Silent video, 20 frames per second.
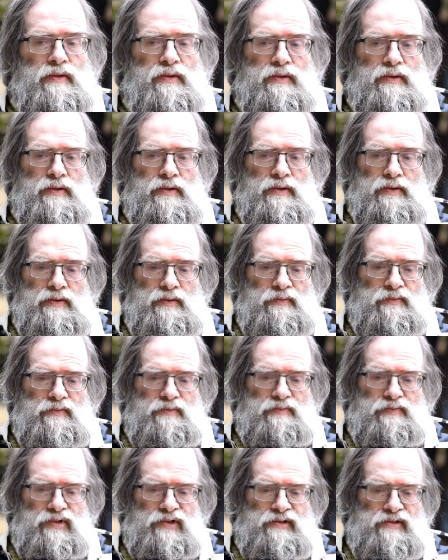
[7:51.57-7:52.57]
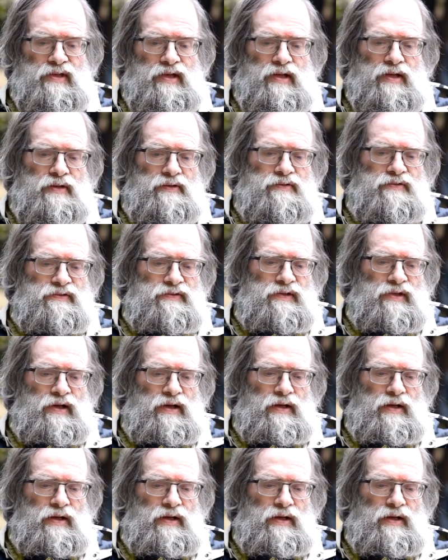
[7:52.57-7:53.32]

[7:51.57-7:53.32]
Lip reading: But there, you see,